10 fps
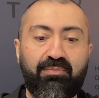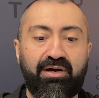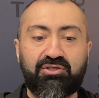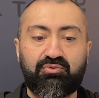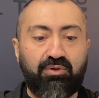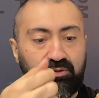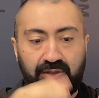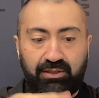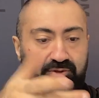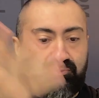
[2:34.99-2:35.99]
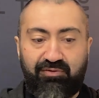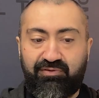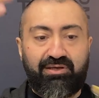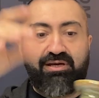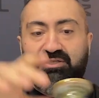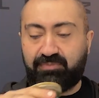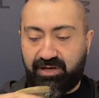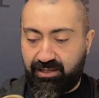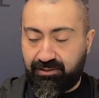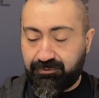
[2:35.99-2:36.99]
might as well do everything else by
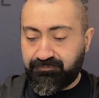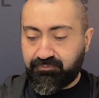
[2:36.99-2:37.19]
hand.